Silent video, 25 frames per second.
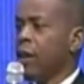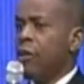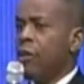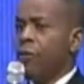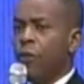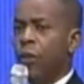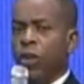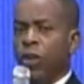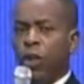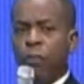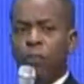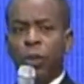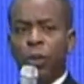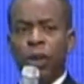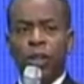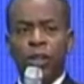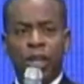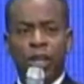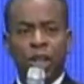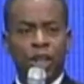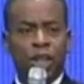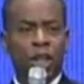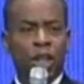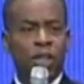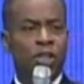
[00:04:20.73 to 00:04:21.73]
For the
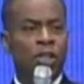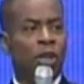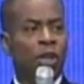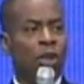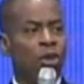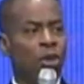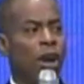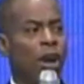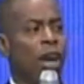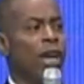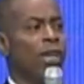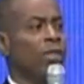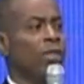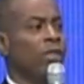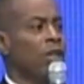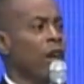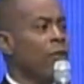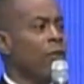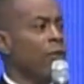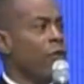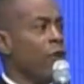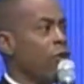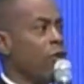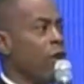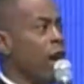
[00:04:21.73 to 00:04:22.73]
prodigious grace
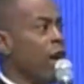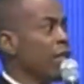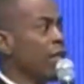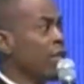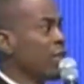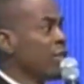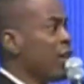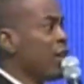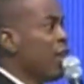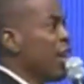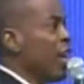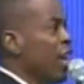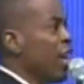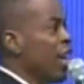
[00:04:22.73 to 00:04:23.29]
of Christ